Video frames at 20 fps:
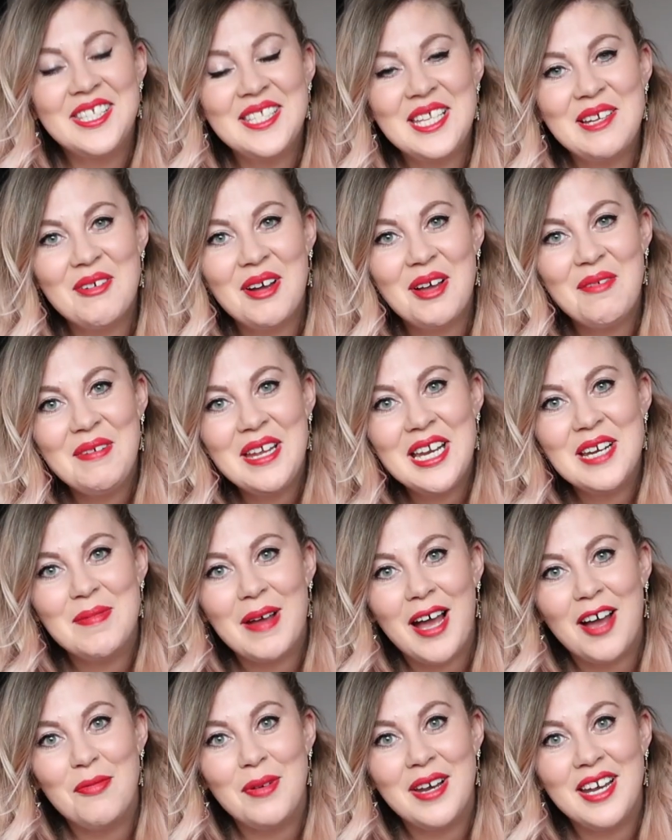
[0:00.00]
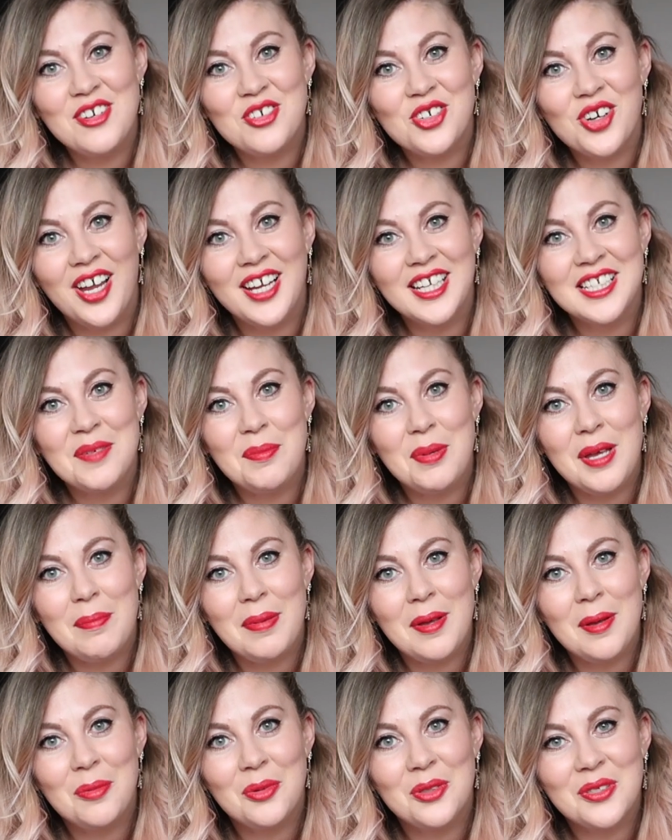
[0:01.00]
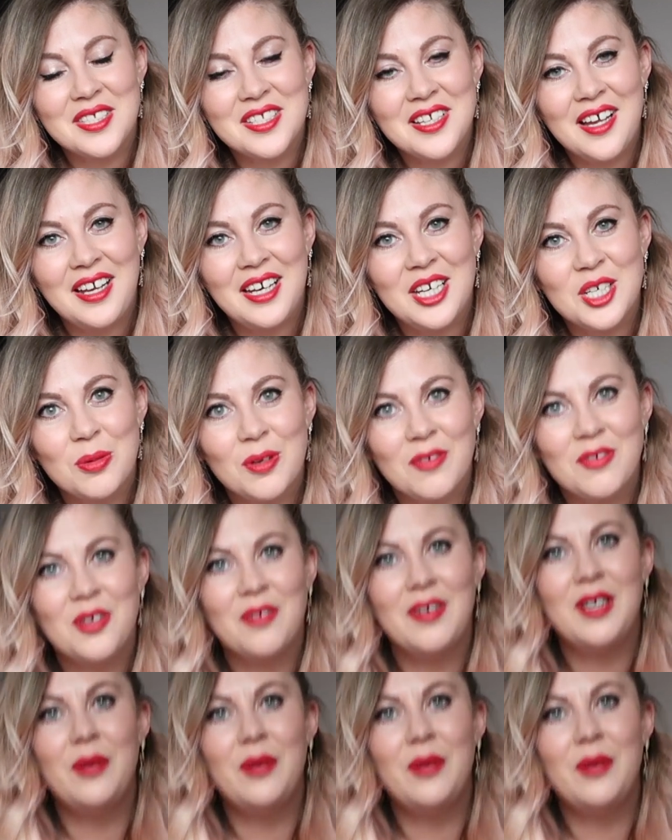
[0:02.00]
See what I mean about I've been trying to be a bit more stylish, but I've not